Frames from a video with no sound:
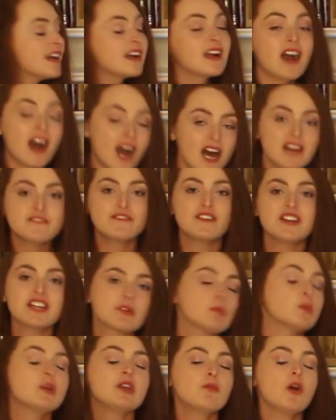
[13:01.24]

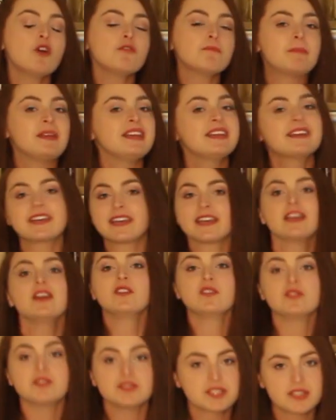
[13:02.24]
confident we won't be
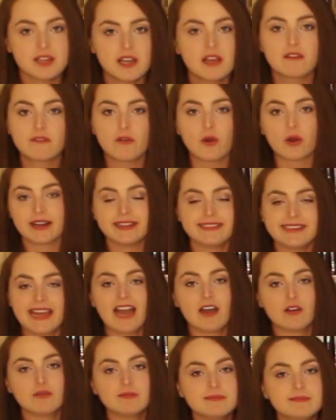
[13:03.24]
killed for it
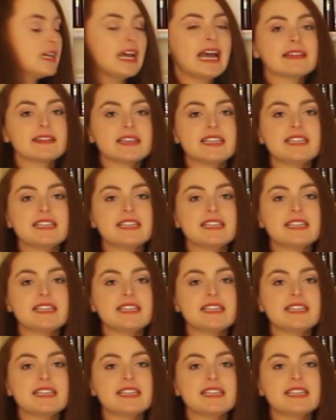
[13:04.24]
now. At